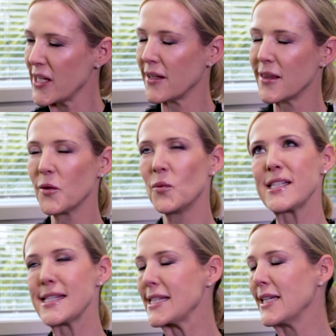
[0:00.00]
I think we
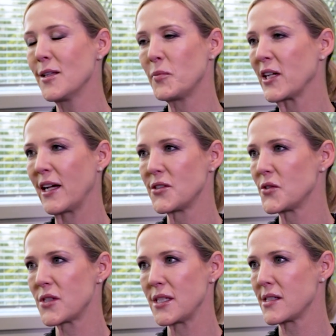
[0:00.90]
see the big
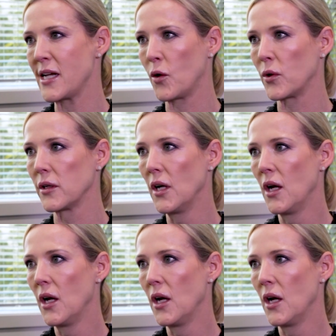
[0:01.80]
agencies now,